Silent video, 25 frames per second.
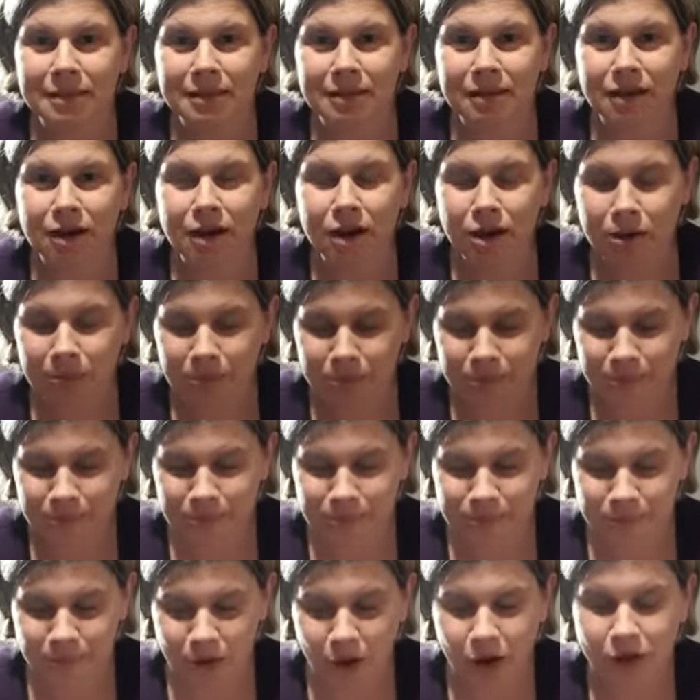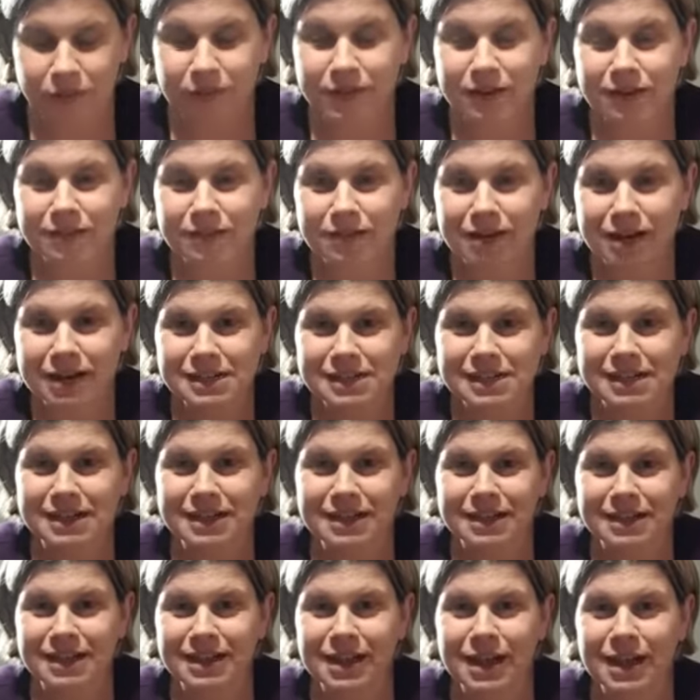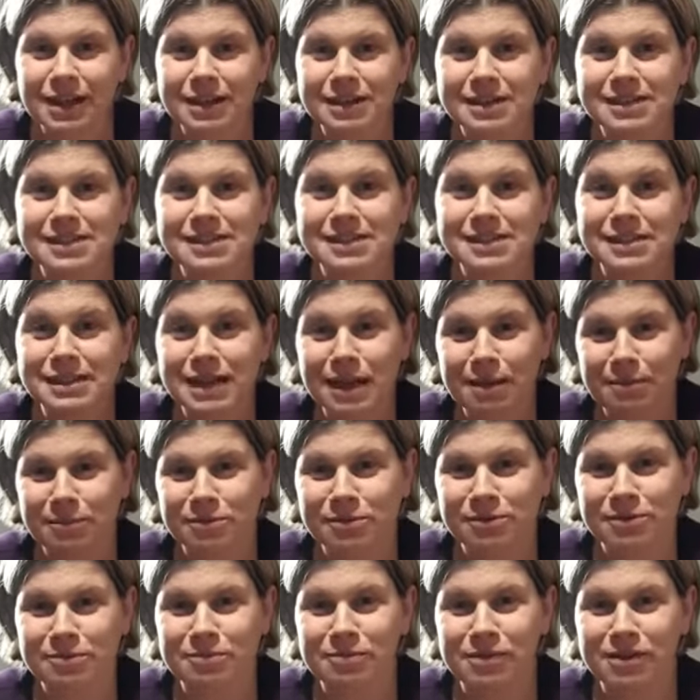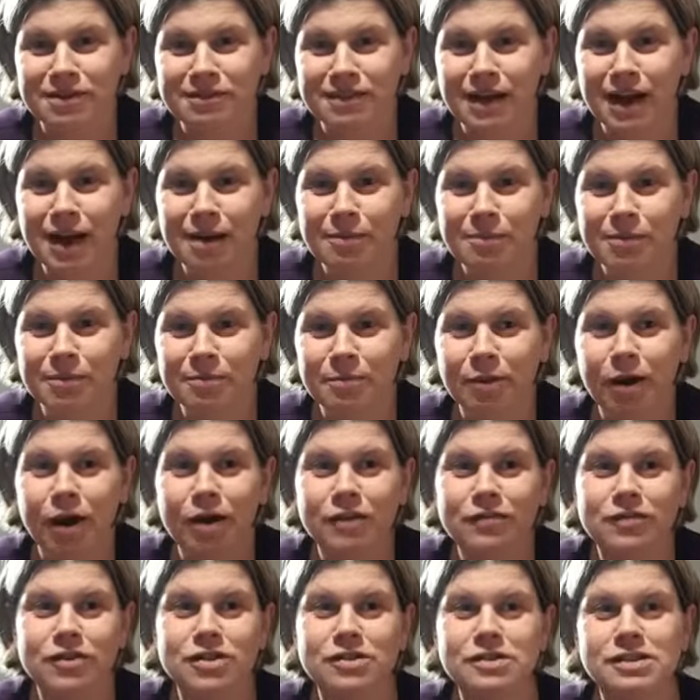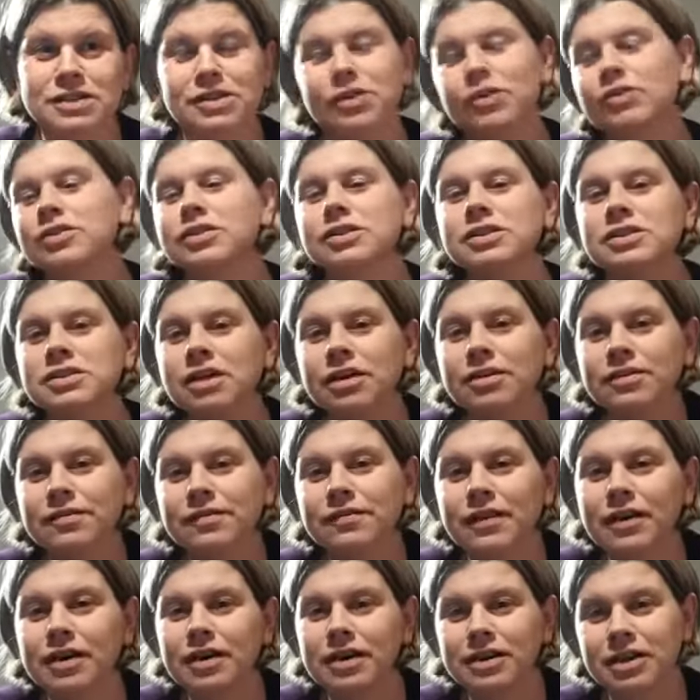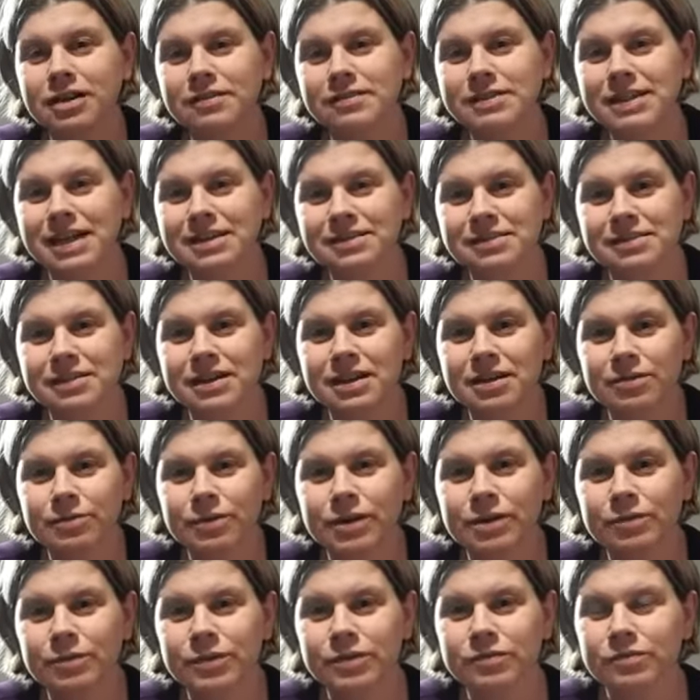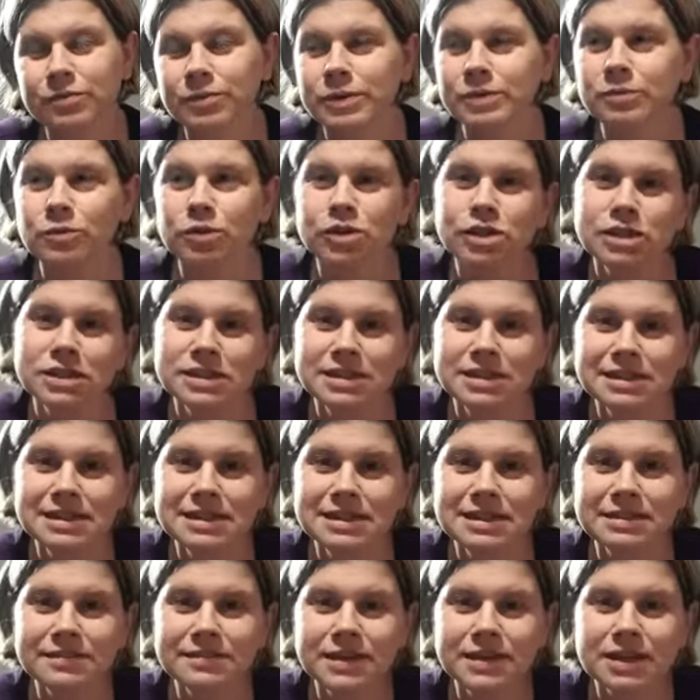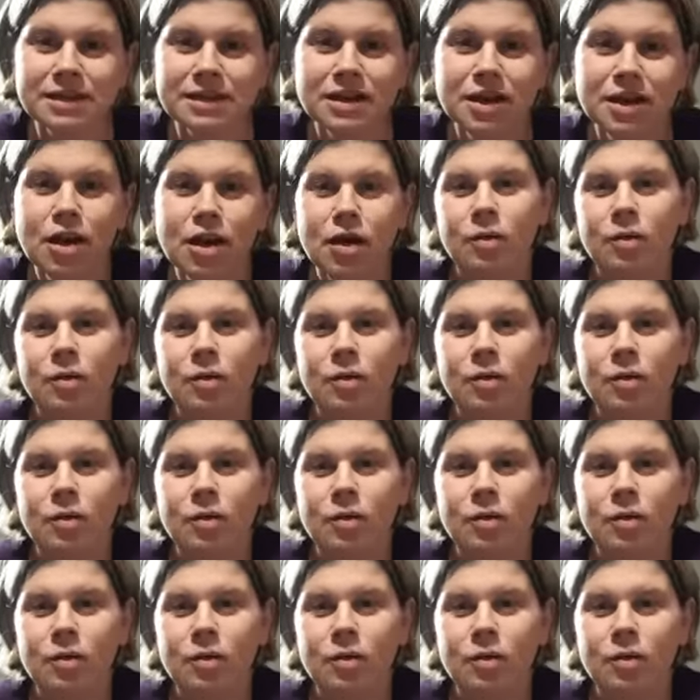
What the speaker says: I've never actually slept on my wrap, but I've used it on the sofa and I've sat on it when we've been watching the TV.